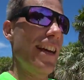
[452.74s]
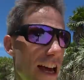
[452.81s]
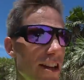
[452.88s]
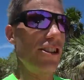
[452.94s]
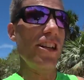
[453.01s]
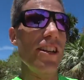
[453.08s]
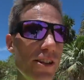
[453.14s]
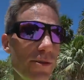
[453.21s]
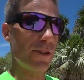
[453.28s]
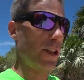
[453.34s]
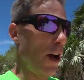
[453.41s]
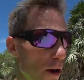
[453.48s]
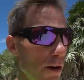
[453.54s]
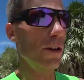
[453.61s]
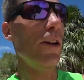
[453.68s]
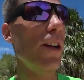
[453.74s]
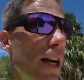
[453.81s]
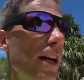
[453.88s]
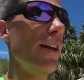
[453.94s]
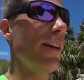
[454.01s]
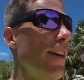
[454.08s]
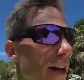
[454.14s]
and she's a total
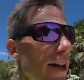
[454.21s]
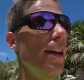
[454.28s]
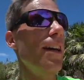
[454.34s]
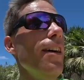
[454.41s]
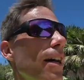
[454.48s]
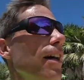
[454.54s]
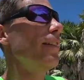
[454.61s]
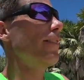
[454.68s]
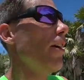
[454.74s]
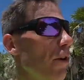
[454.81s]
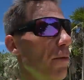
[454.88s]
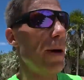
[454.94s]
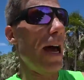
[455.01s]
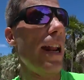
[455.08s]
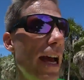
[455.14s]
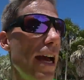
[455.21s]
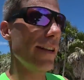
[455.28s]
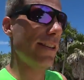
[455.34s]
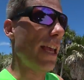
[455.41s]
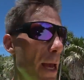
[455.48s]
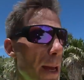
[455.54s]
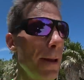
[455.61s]

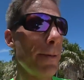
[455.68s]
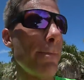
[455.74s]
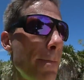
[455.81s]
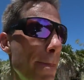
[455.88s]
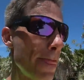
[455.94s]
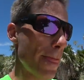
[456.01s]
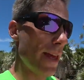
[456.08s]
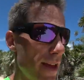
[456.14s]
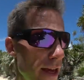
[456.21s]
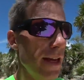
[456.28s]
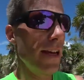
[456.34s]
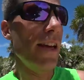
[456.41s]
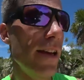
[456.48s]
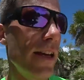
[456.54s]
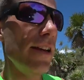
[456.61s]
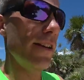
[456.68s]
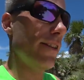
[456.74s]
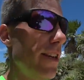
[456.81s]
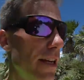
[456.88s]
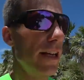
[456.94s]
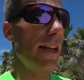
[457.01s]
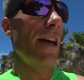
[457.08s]
badass.
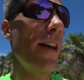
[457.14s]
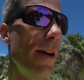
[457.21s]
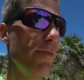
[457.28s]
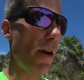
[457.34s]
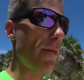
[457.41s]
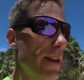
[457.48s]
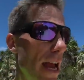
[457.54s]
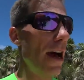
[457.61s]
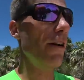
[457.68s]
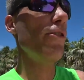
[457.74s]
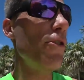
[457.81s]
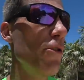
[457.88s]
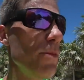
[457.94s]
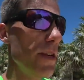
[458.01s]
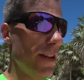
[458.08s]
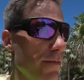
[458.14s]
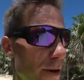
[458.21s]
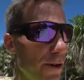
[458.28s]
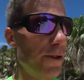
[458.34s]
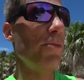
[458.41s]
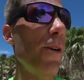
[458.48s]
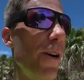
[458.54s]
She can probably outdo me in
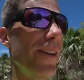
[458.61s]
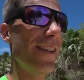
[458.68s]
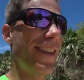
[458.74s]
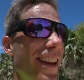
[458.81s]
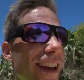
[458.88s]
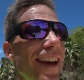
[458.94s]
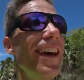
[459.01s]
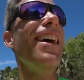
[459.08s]
most sports.